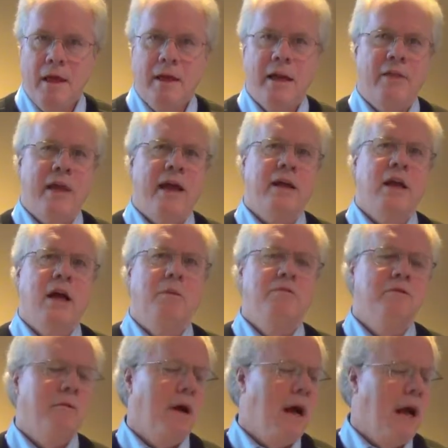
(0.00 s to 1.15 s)
Now that
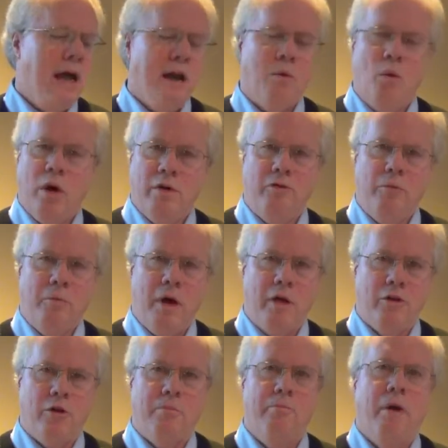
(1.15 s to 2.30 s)
comes, I had a wonderful
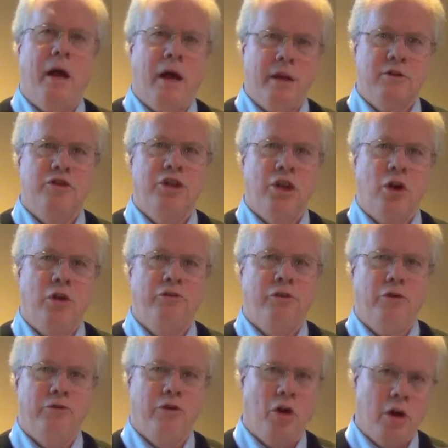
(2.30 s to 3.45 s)
mother, but she
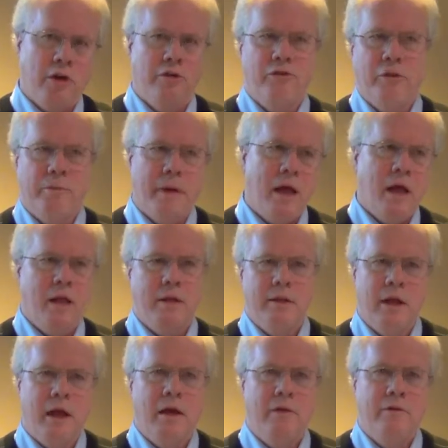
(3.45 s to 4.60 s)
also taught us about
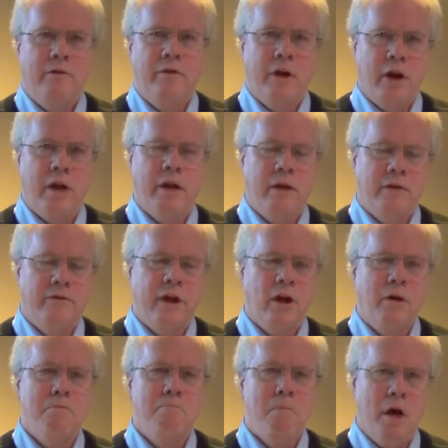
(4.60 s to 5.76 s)
very,
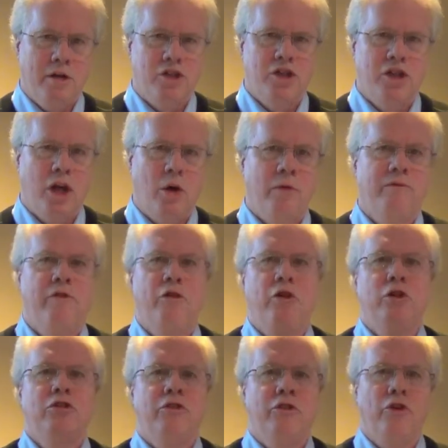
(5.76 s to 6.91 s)
very much so, and for
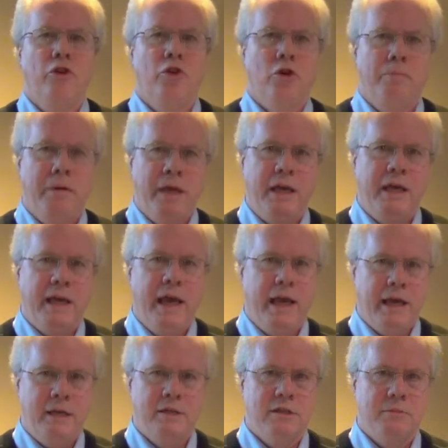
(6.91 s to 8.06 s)
those of you who are
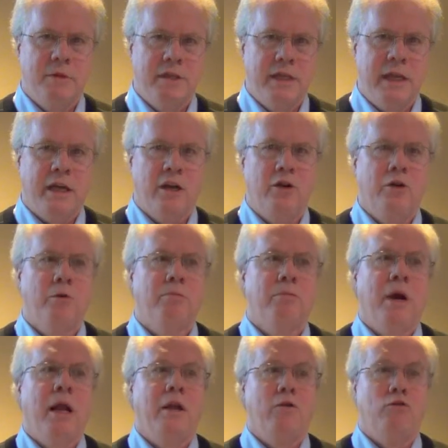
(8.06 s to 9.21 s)
PKs in particular, you're
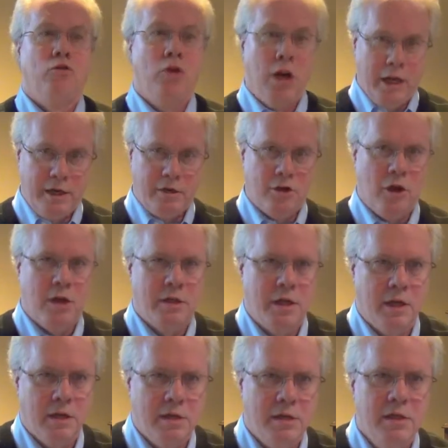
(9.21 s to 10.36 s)
probably really taught
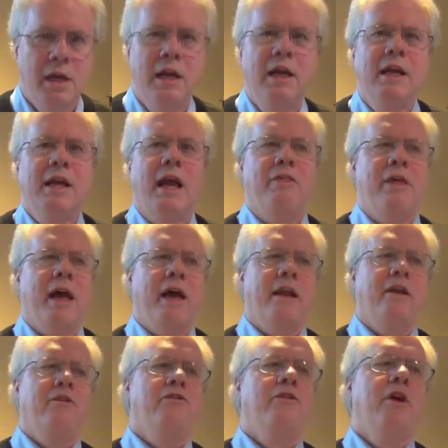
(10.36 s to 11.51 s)
this, and that
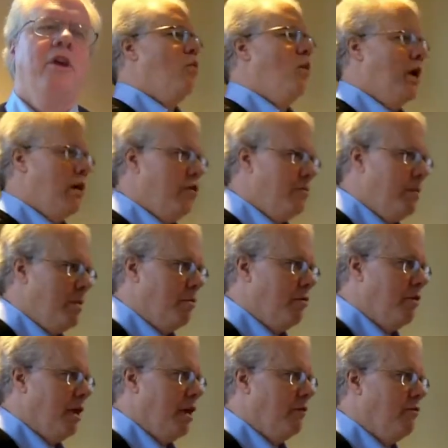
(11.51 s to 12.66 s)
is what other
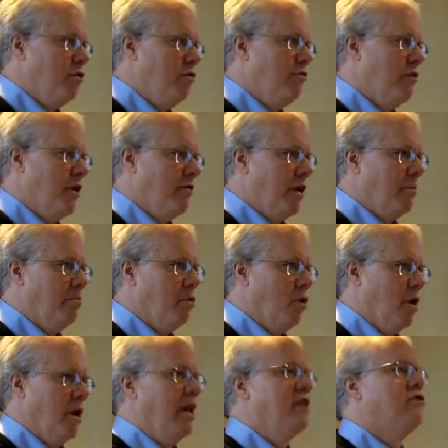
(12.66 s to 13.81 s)
people think of you is very, very
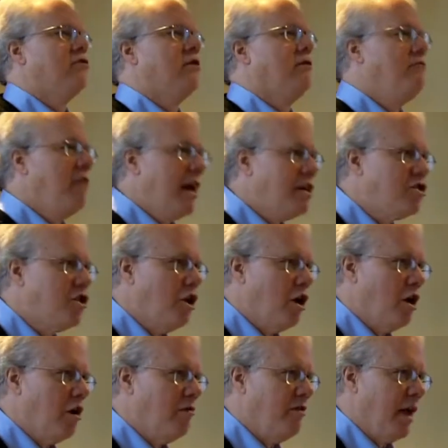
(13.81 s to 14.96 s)
important. It's a reflection
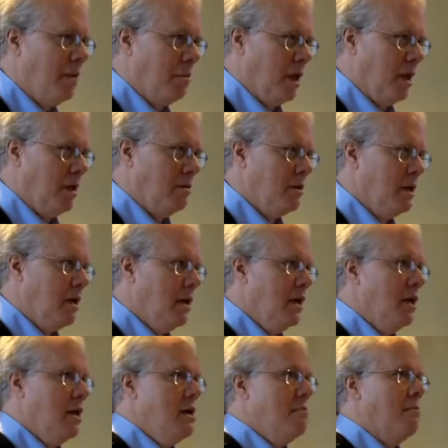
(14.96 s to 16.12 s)
on our family.
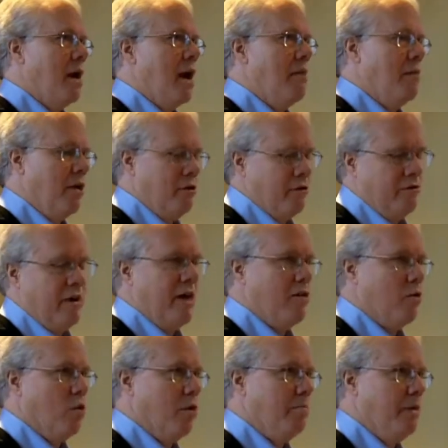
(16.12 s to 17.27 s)
My mother and
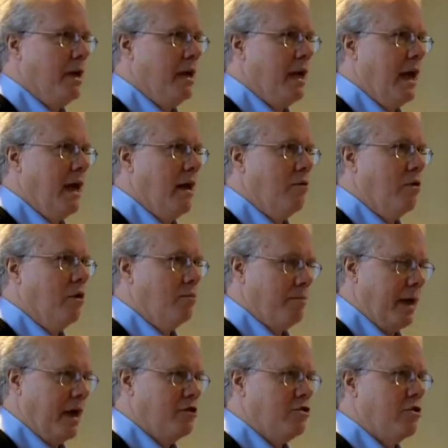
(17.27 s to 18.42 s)
father weren't
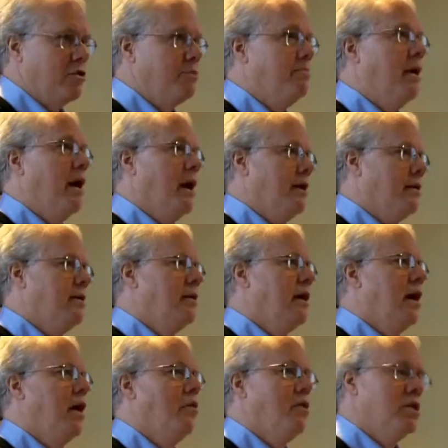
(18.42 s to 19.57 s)
pastors, but
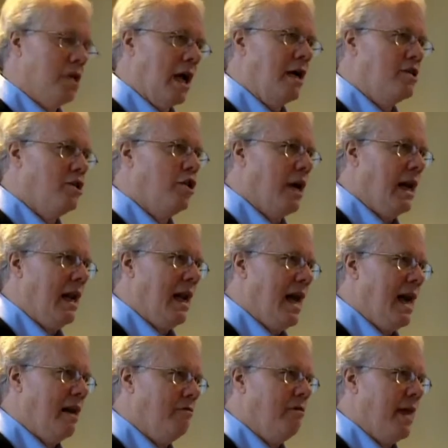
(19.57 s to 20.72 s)
I still got a
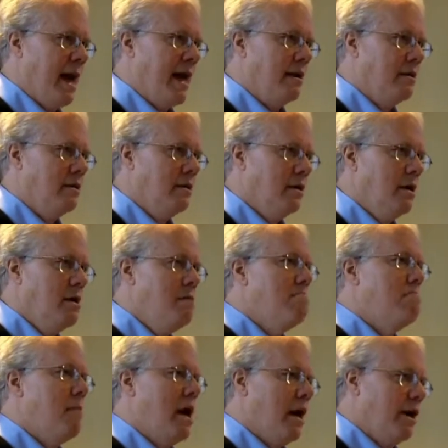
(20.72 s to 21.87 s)
lot of that.
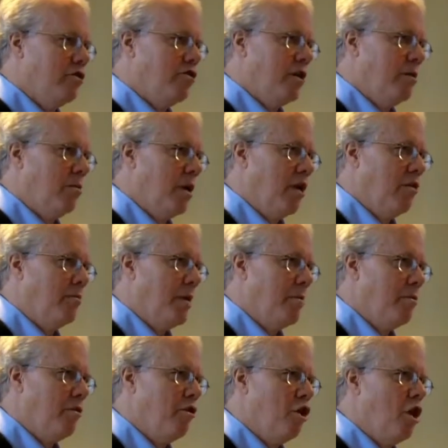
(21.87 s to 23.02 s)
monitoring what other
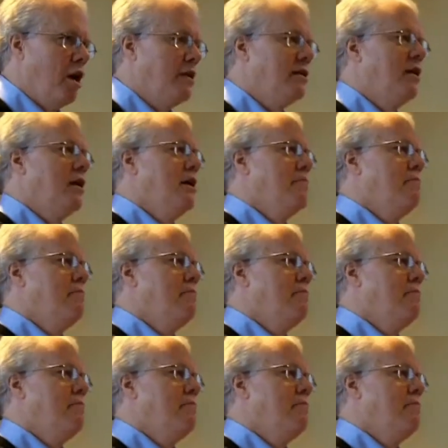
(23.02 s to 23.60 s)
people thought,